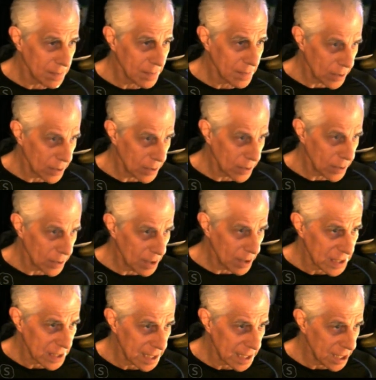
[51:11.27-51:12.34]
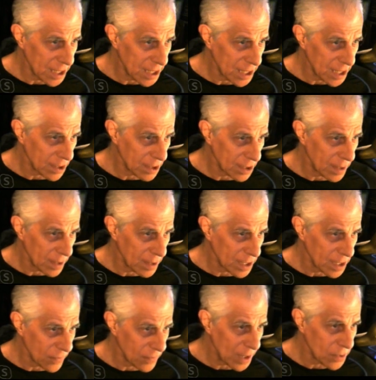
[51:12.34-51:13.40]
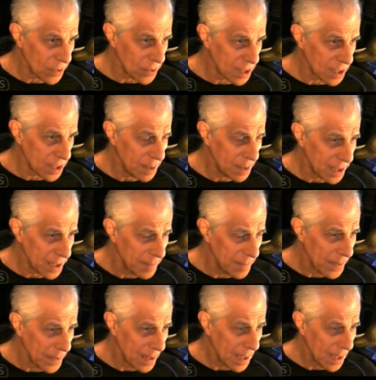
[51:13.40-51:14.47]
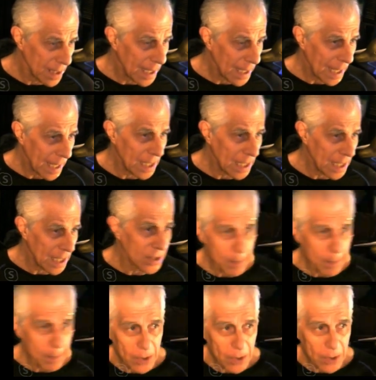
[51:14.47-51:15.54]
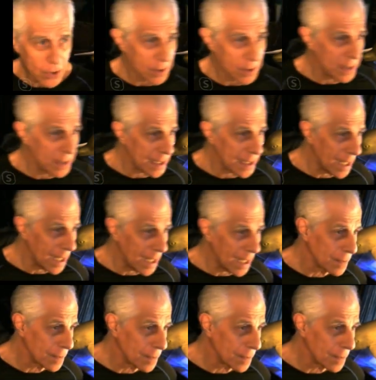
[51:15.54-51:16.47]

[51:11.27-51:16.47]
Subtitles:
criminal investigation into SVB was coming, and they pulled all the money out.